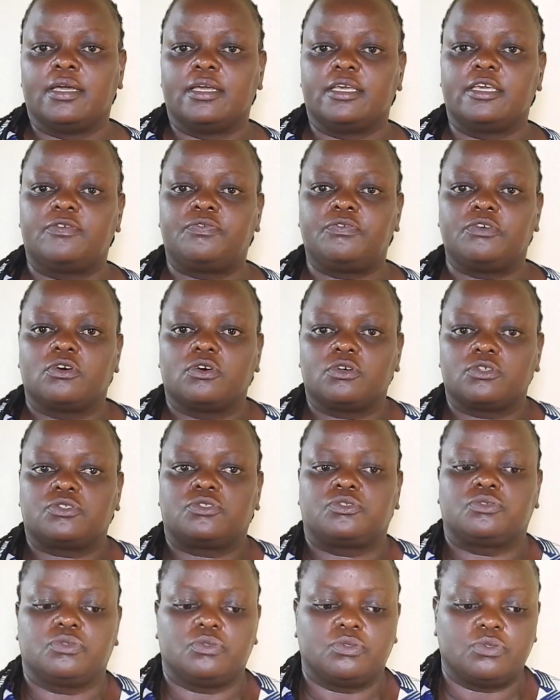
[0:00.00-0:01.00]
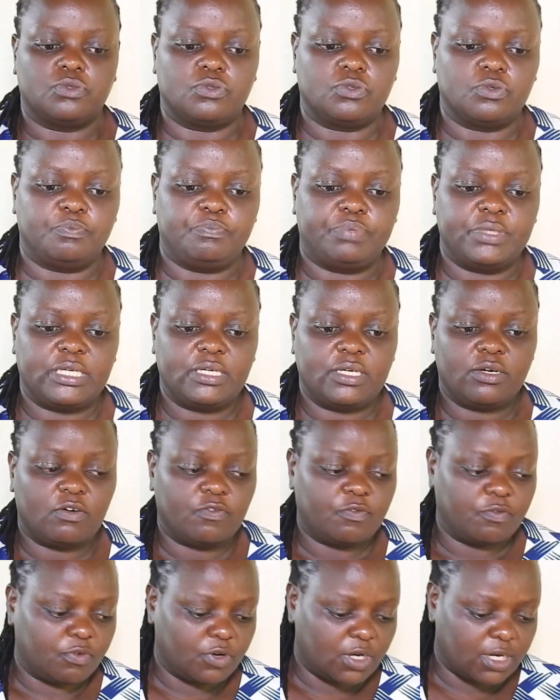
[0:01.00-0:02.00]
If you're to be
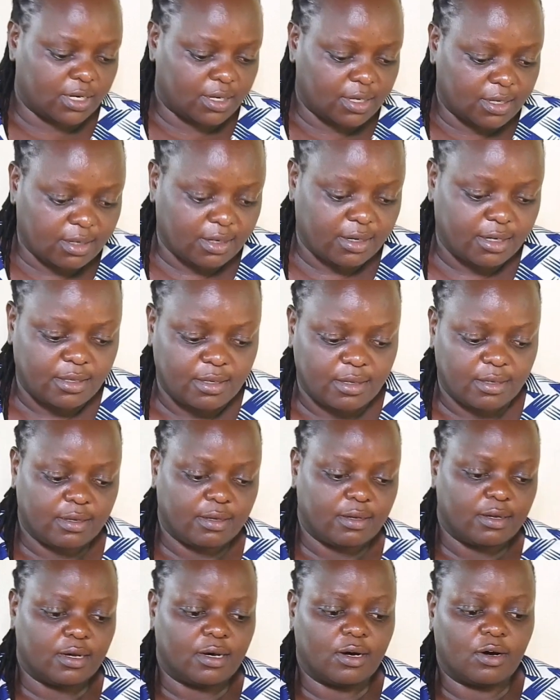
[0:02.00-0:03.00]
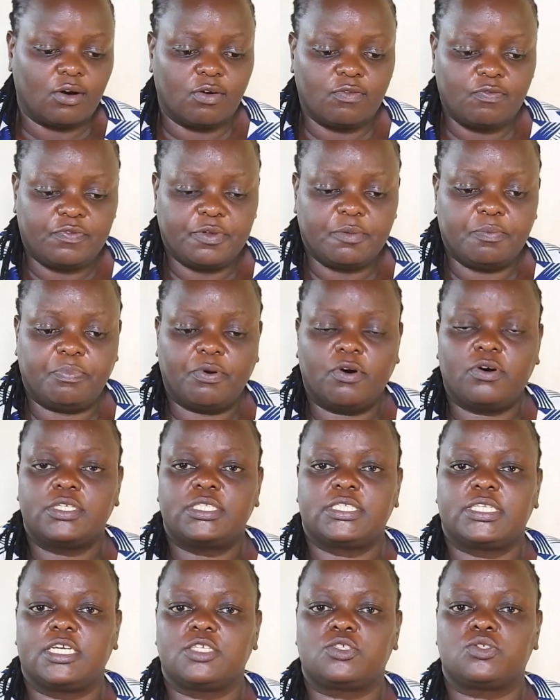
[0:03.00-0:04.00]
of
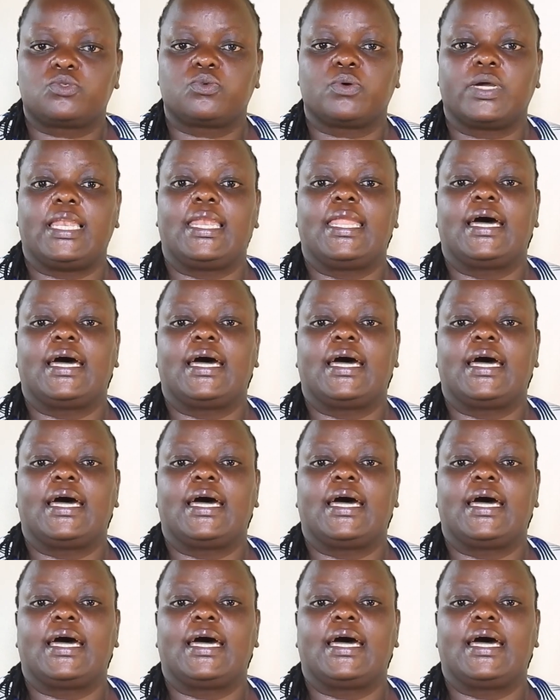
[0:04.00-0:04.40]
importance to a